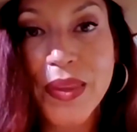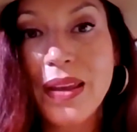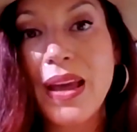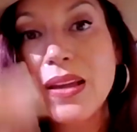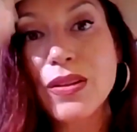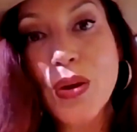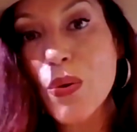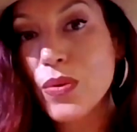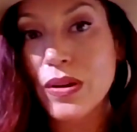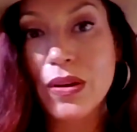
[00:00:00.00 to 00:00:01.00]
And
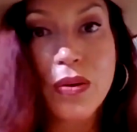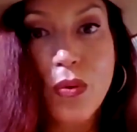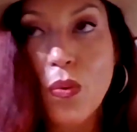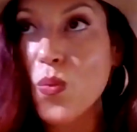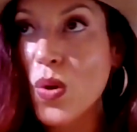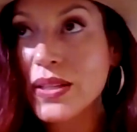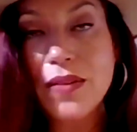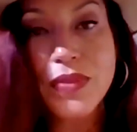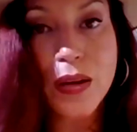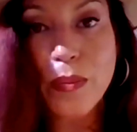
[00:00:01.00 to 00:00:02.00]
so once
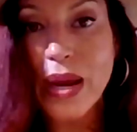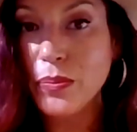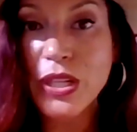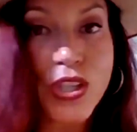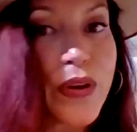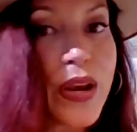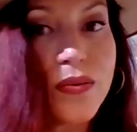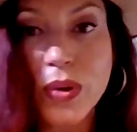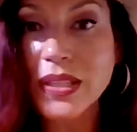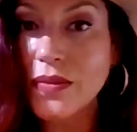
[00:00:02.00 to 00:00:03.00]
I've done my
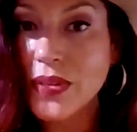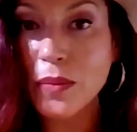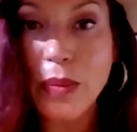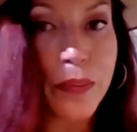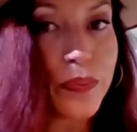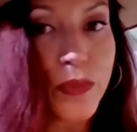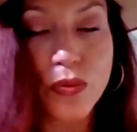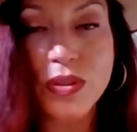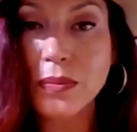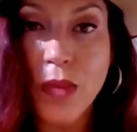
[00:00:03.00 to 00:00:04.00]
administrative, once I've done my
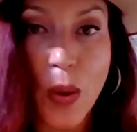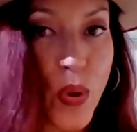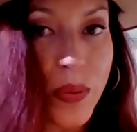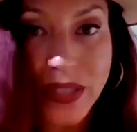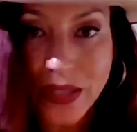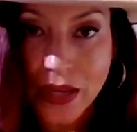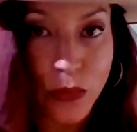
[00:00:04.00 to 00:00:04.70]
appointment setting,